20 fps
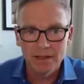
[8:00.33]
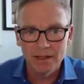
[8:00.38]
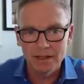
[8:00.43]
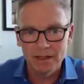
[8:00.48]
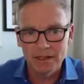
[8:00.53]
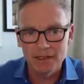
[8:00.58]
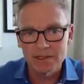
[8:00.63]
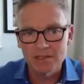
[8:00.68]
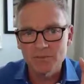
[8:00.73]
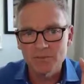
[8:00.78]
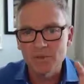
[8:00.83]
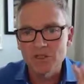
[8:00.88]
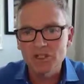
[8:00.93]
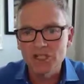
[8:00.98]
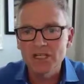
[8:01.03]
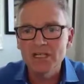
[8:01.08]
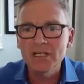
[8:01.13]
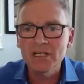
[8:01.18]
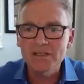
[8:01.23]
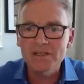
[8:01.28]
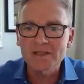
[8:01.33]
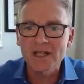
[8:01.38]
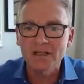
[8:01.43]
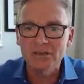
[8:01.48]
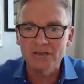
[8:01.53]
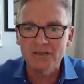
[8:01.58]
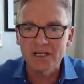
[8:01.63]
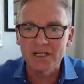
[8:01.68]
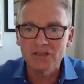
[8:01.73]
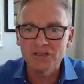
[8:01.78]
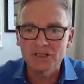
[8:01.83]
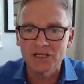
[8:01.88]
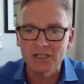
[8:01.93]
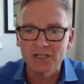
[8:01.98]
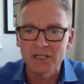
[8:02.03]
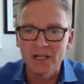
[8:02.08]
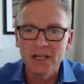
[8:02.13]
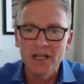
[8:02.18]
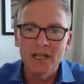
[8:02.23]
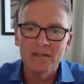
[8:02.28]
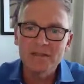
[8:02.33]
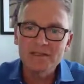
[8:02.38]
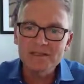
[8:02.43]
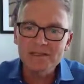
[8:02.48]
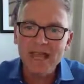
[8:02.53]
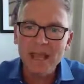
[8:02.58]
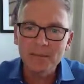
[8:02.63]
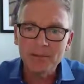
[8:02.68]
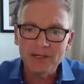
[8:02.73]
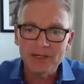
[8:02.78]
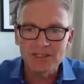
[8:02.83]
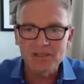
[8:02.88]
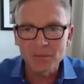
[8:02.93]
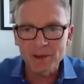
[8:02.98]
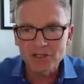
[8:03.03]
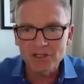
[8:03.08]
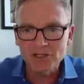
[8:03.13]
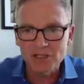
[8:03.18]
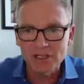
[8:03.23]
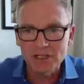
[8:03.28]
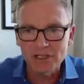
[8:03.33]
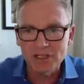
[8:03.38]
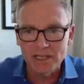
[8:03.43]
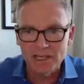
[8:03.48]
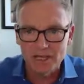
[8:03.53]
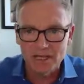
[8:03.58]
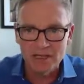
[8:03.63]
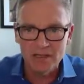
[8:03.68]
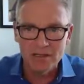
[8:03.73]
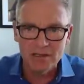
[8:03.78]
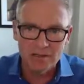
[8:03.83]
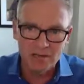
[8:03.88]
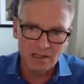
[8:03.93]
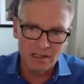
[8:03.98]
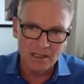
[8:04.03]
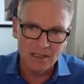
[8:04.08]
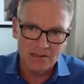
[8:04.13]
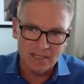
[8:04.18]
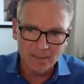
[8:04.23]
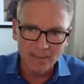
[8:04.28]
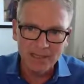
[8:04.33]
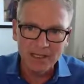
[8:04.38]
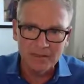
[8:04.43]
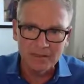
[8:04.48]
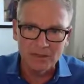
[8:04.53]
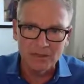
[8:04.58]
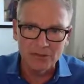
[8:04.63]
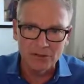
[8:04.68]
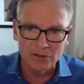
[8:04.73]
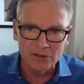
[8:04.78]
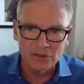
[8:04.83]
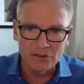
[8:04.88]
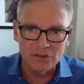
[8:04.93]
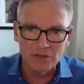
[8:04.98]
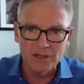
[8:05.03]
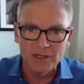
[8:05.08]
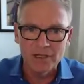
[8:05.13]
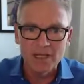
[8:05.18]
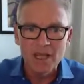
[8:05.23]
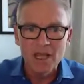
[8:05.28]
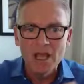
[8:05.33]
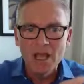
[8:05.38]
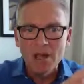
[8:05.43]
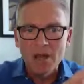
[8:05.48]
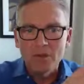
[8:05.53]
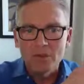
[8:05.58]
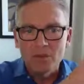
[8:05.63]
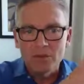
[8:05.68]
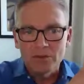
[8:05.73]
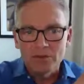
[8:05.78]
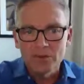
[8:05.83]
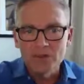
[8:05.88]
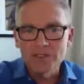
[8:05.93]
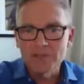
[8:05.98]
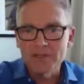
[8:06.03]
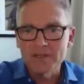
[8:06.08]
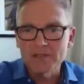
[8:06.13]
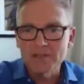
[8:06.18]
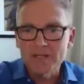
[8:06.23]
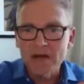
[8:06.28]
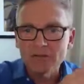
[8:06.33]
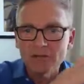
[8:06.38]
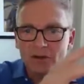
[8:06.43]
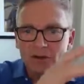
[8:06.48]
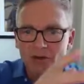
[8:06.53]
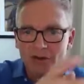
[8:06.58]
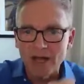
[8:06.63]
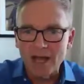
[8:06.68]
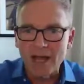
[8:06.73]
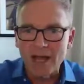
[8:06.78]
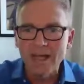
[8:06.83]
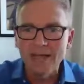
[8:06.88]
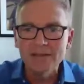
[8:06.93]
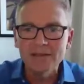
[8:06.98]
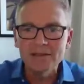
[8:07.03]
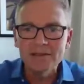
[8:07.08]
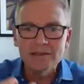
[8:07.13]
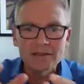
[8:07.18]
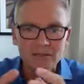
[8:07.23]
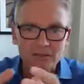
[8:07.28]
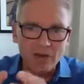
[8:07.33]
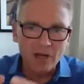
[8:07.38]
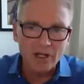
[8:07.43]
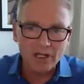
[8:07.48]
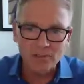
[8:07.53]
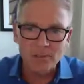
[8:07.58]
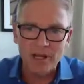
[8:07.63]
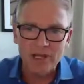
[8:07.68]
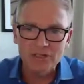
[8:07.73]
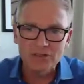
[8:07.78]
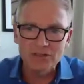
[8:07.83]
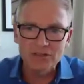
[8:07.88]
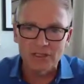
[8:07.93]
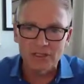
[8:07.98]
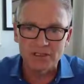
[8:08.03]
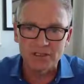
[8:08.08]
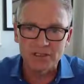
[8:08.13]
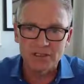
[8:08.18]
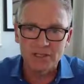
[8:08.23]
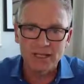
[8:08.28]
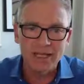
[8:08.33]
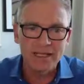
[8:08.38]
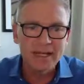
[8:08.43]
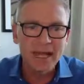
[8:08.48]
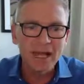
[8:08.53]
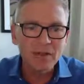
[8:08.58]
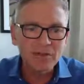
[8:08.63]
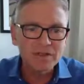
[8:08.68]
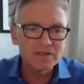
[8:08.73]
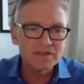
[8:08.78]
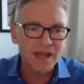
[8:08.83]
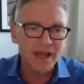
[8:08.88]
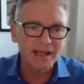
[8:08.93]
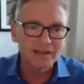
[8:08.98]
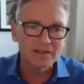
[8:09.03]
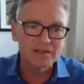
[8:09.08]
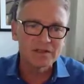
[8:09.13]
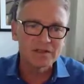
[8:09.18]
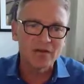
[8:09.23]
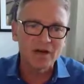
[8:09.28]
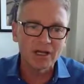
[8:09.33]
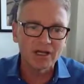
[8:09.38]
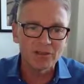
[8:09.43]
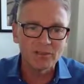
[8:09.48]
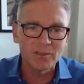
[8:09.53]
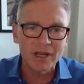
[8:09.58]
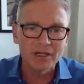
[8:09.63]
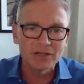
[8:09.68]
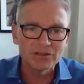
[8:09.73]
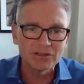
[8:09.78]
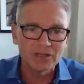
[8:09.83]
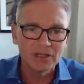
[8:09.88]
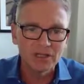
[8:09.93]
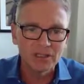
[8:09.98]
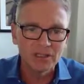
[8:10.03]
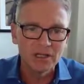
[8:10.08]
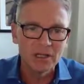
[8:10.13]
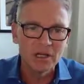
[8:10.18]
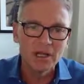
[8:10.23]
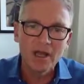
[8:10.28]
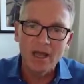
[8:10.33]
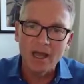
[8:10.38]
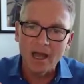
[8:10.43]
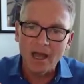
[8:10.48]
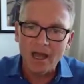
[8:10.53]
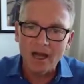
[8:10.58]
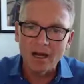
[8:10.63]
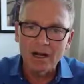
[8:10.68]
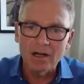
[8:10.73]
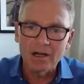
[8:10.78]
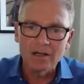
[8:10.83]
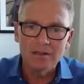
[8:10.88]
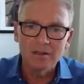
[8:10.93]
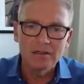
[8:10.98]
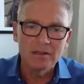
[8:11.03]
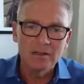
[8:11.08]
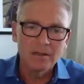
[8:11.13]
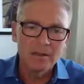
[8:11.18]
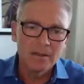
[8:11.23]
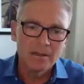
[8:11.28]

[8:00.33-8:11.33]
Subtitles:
is machine consolidation. This is happening especially in the semiconductor industry, where there used to be several islands of automation. And now these islands of automation are